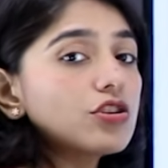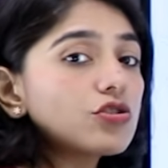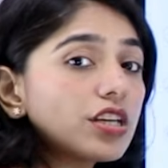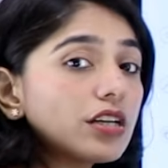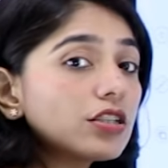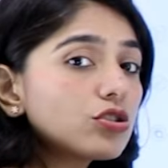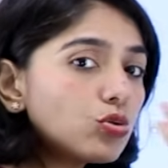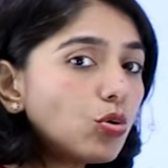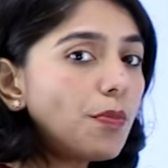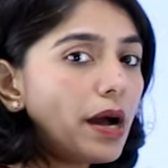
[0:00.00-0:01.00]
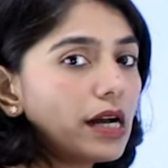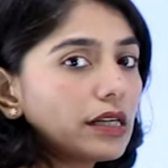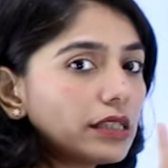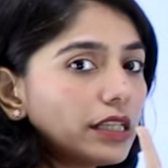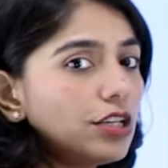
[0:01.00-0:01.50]
So here 2
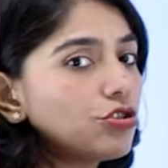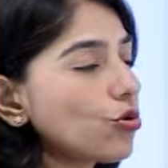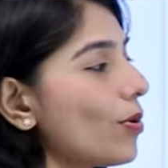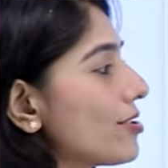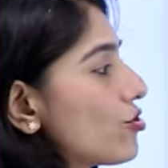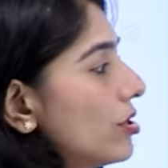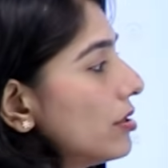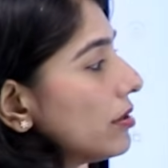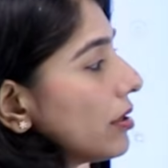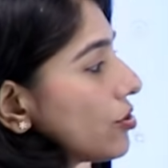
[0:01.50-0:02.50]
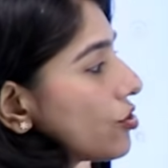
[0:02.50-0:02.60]
mark each question.